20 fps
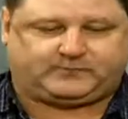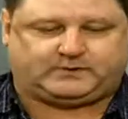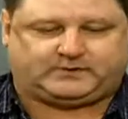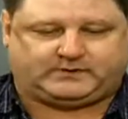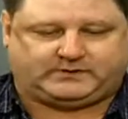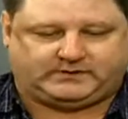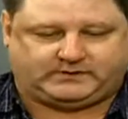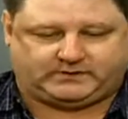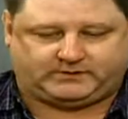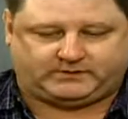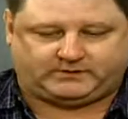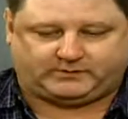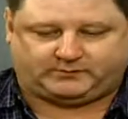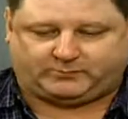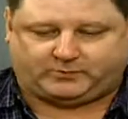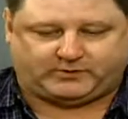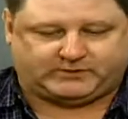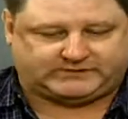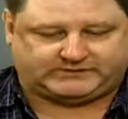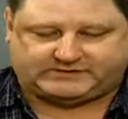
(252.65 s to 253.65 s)
the, the
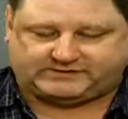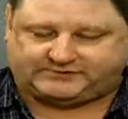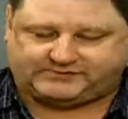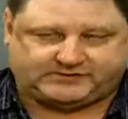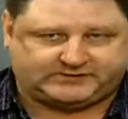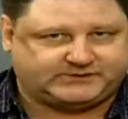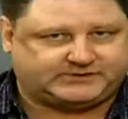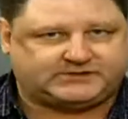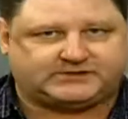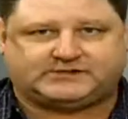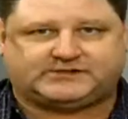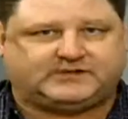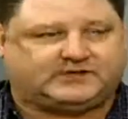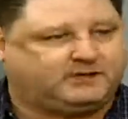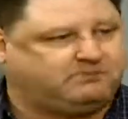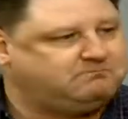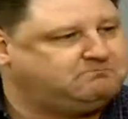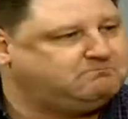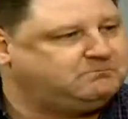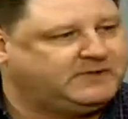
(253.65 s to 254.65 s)
board itself, there's just an
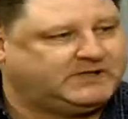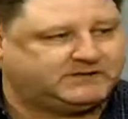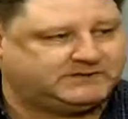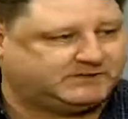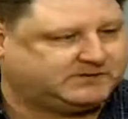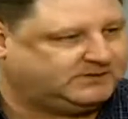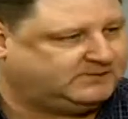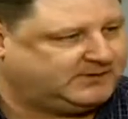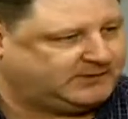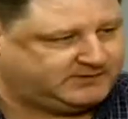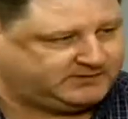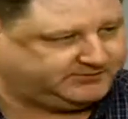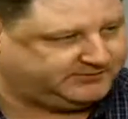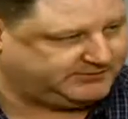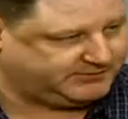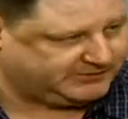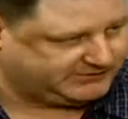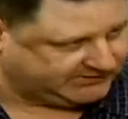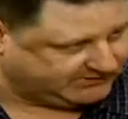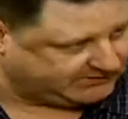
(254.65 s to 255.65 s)
immense amount of
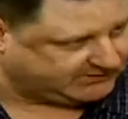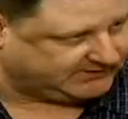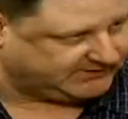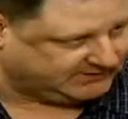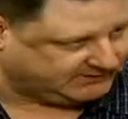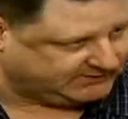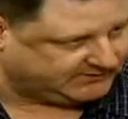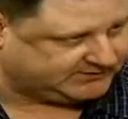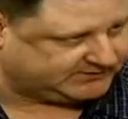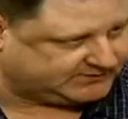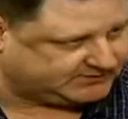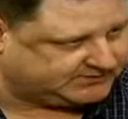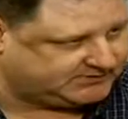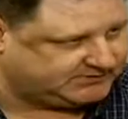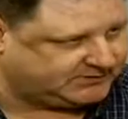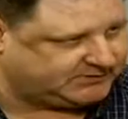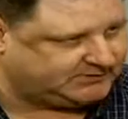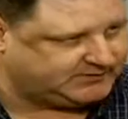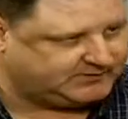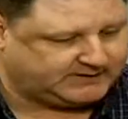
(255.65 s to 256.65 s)
engineering in this. You
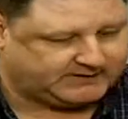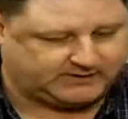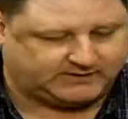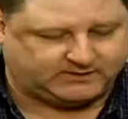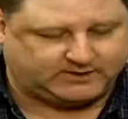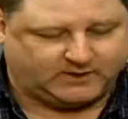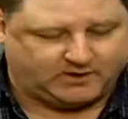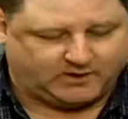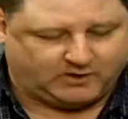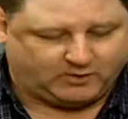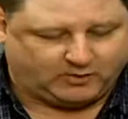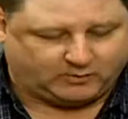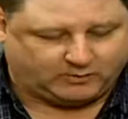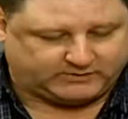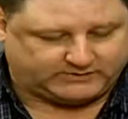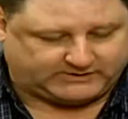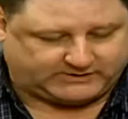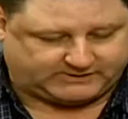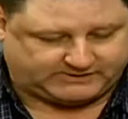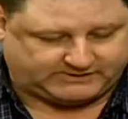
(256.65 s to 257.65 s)
know, and, and, we're
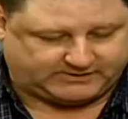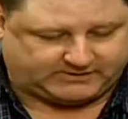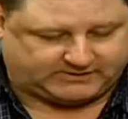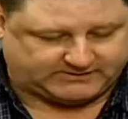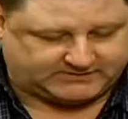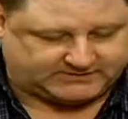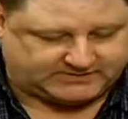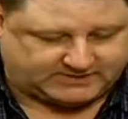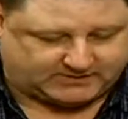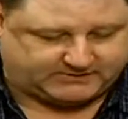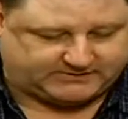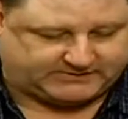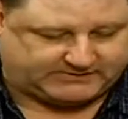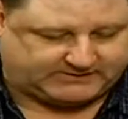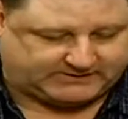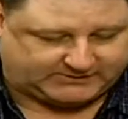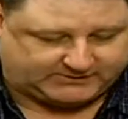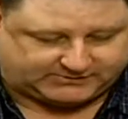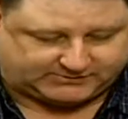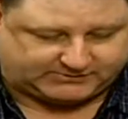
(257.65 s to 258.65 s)
touching on some of
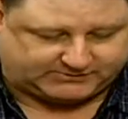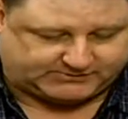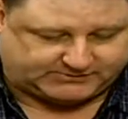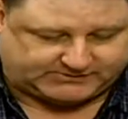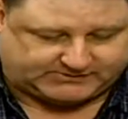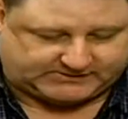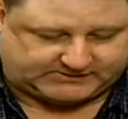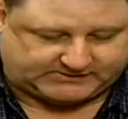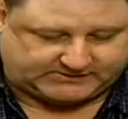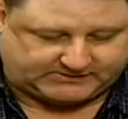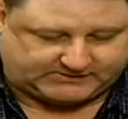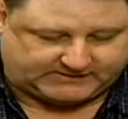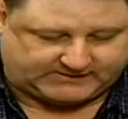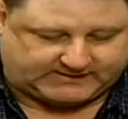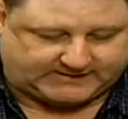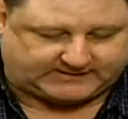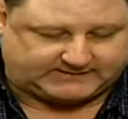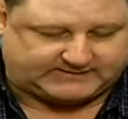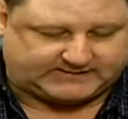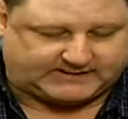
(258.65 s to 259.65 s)
the issues, the,
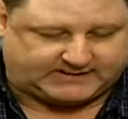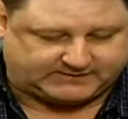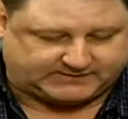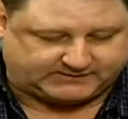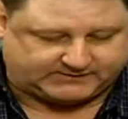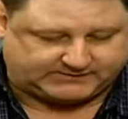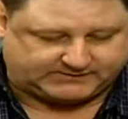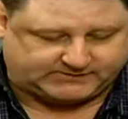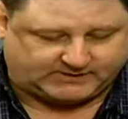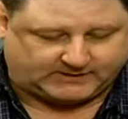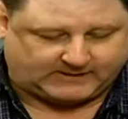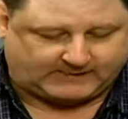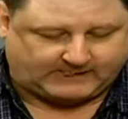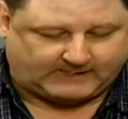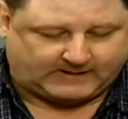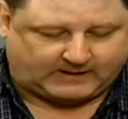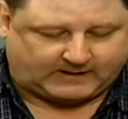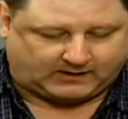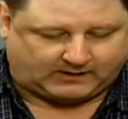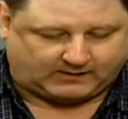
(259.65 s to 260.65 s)
the antennas.
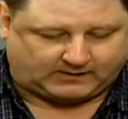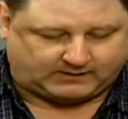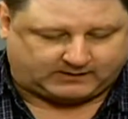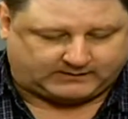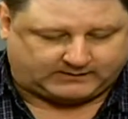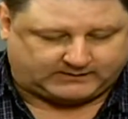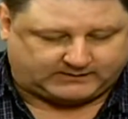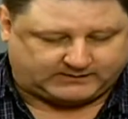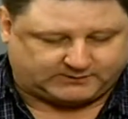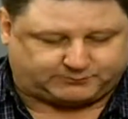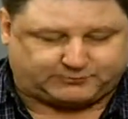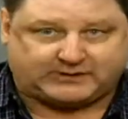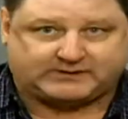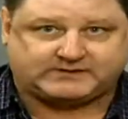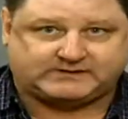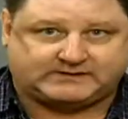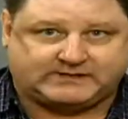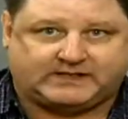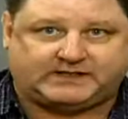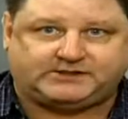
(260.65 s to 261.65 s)
Uh, in the
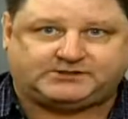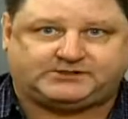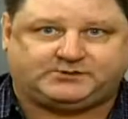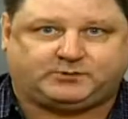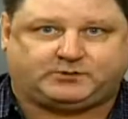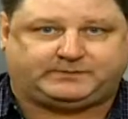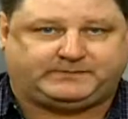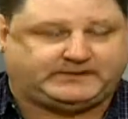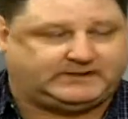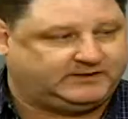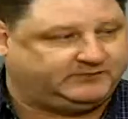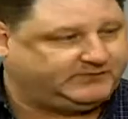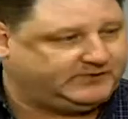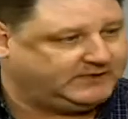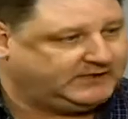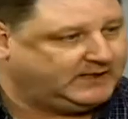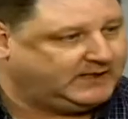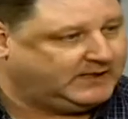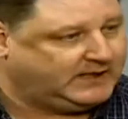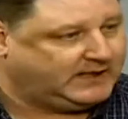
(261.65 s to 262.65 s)
presentation we'll be
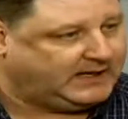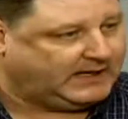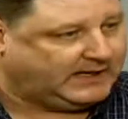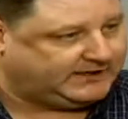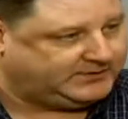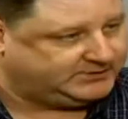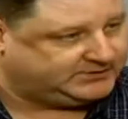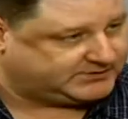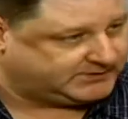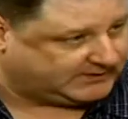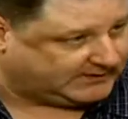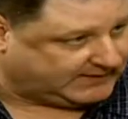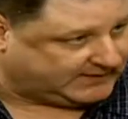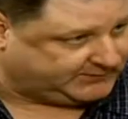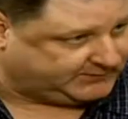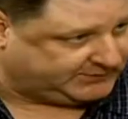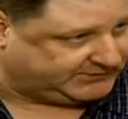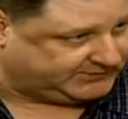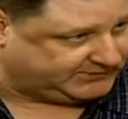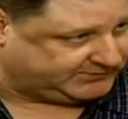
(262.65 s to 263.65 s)
giving, I used a lot
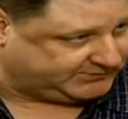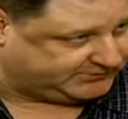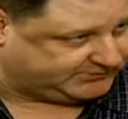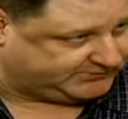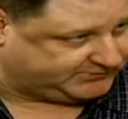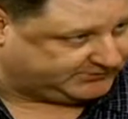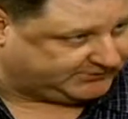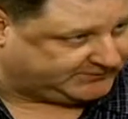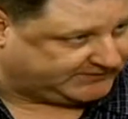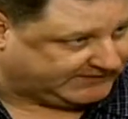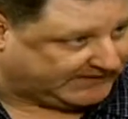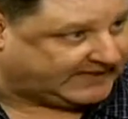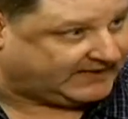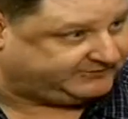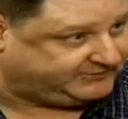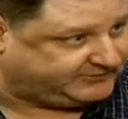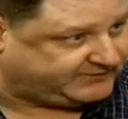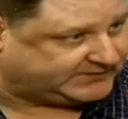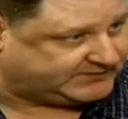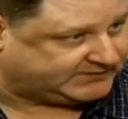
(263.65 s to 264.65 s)
of pictures from the
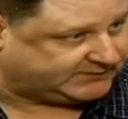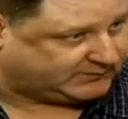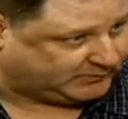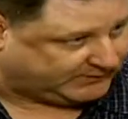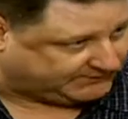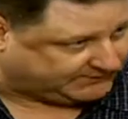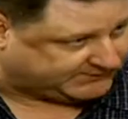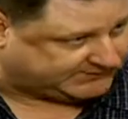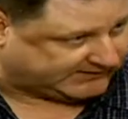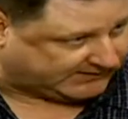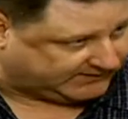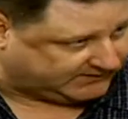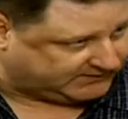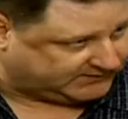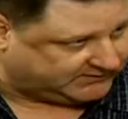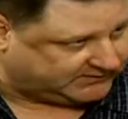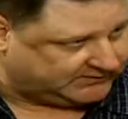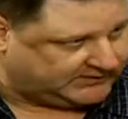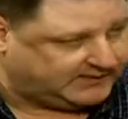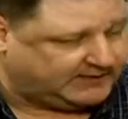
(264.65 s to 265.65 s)
iFixit website.
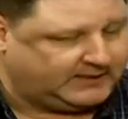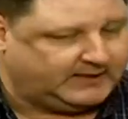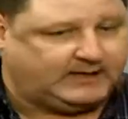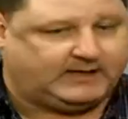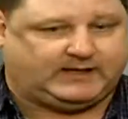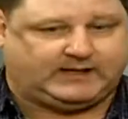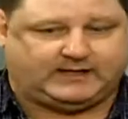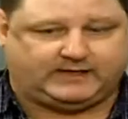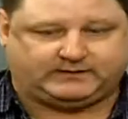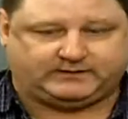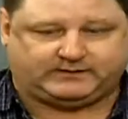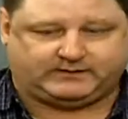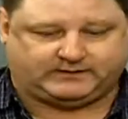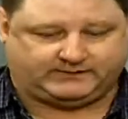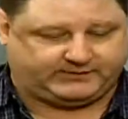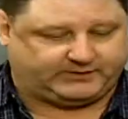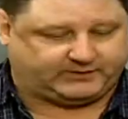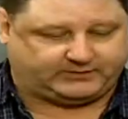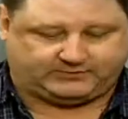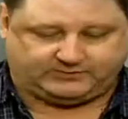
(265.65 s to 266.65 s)
Right. And uh,
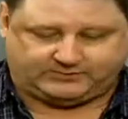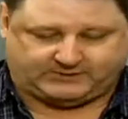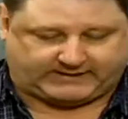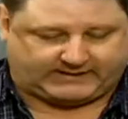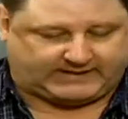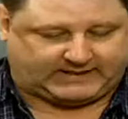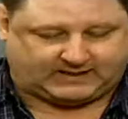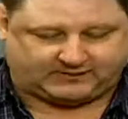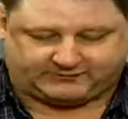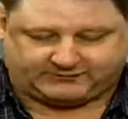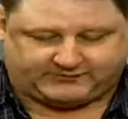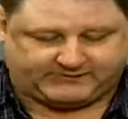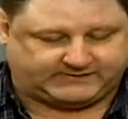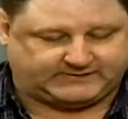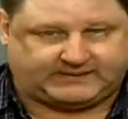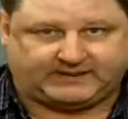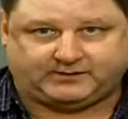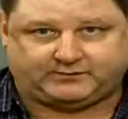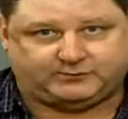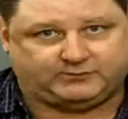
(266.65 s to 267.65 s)
they're a great outfit, and
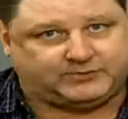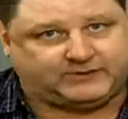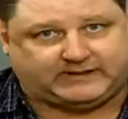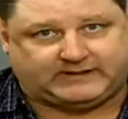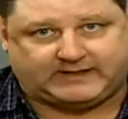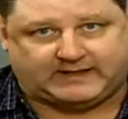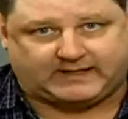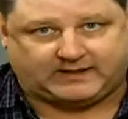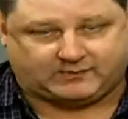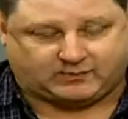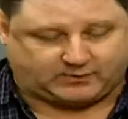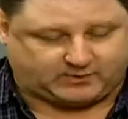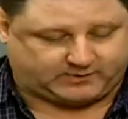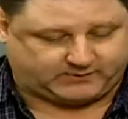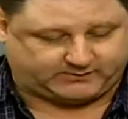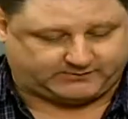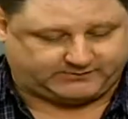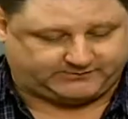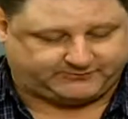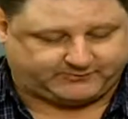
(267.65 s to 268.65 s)
they had really high
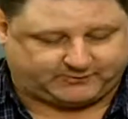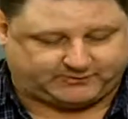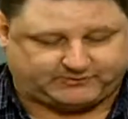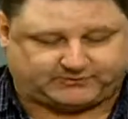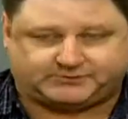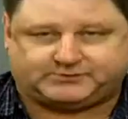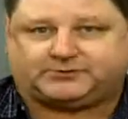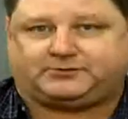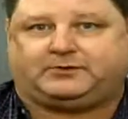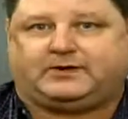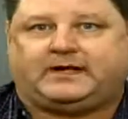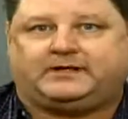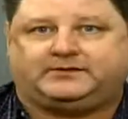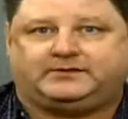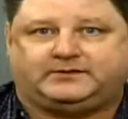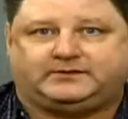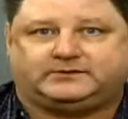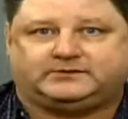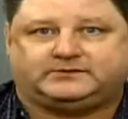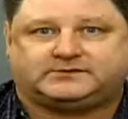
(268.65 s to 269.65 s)
quality photos. So rather
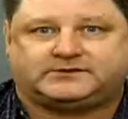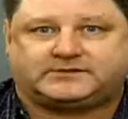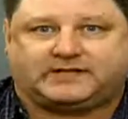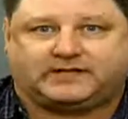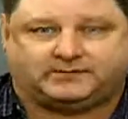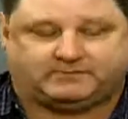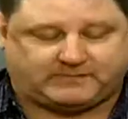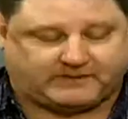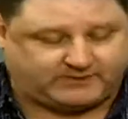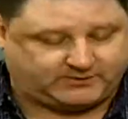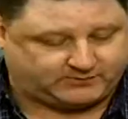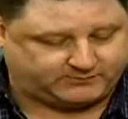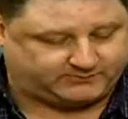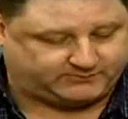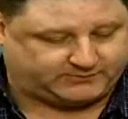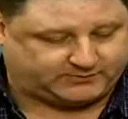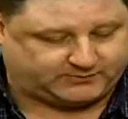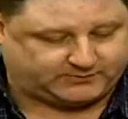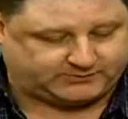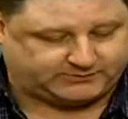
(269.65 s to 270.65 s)
than set up my own
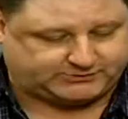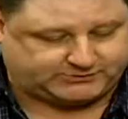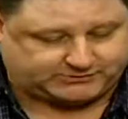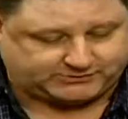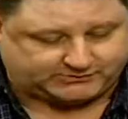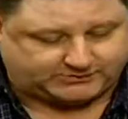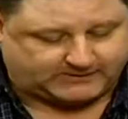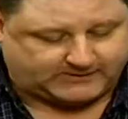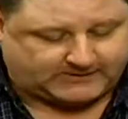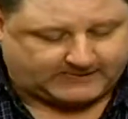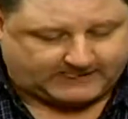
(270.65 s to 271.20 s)
photo shoot,